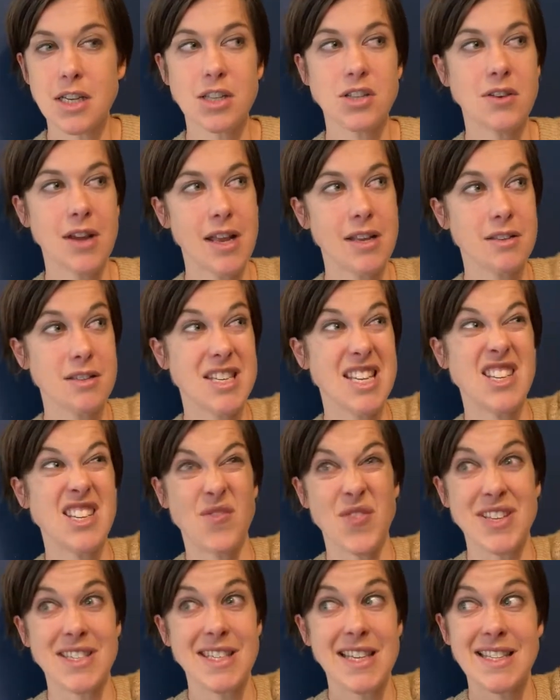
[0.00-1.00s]
trained to teach
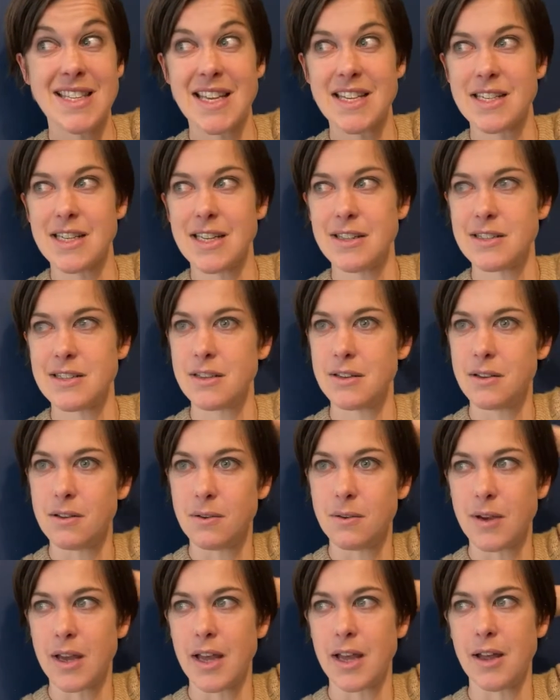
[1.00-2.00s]
physics actually
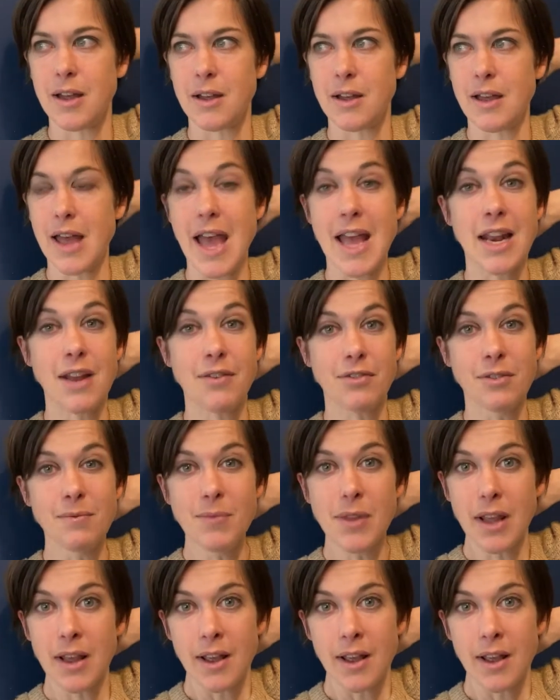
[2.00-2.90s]
to A-level.